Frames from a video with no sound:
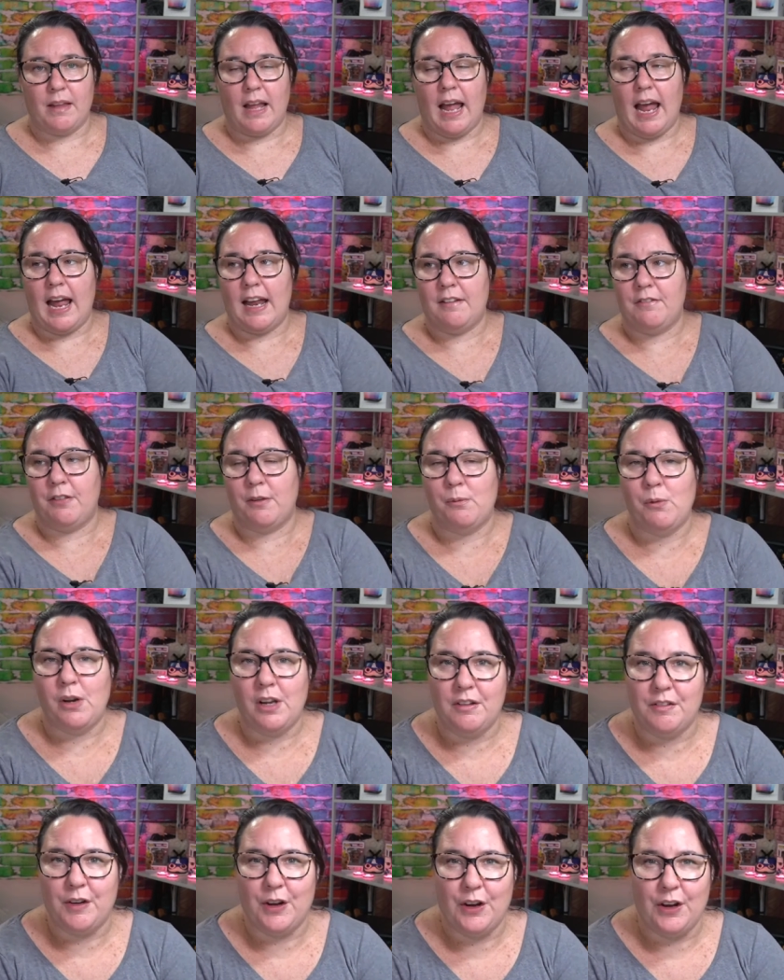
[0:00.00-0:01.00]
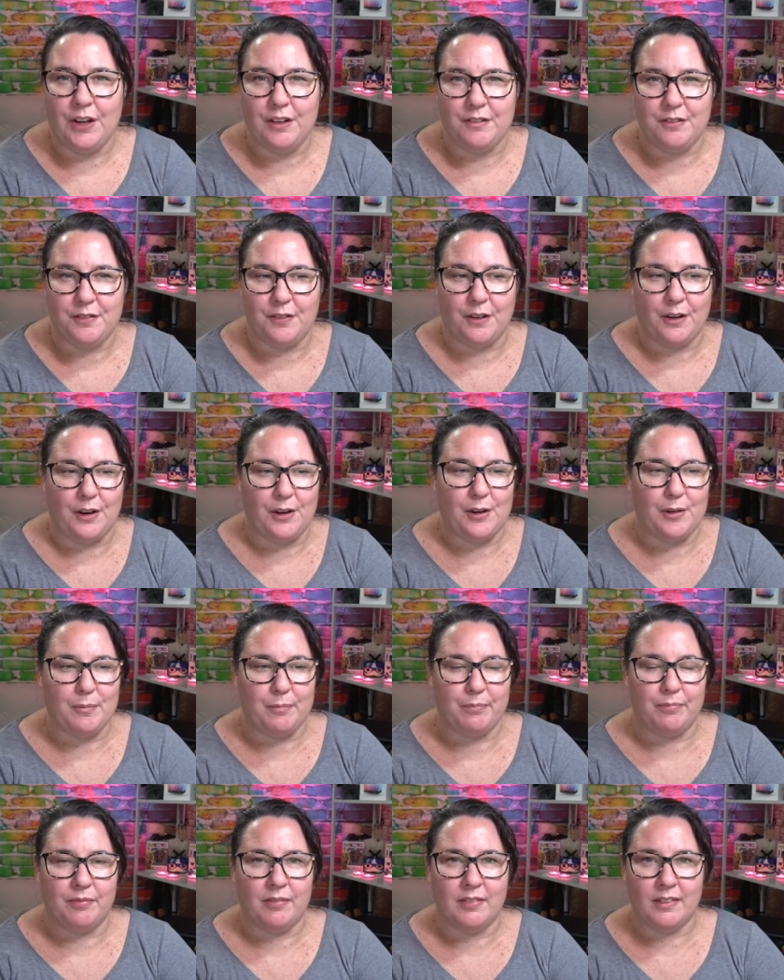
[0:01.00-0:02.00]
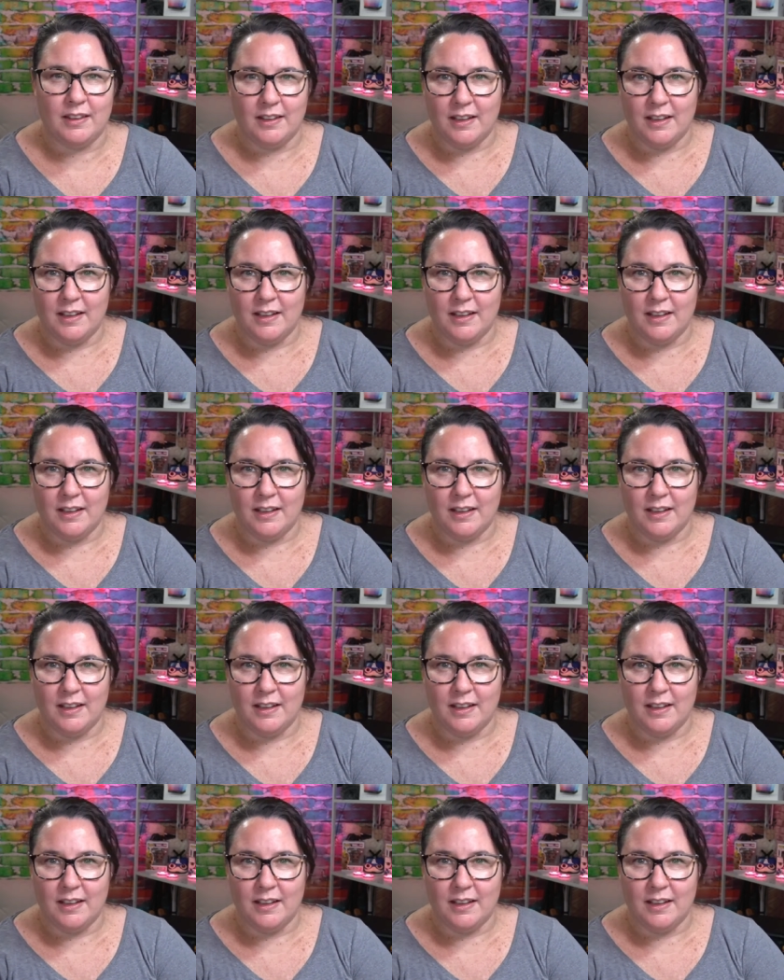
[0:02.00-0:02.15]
And from what I've heard from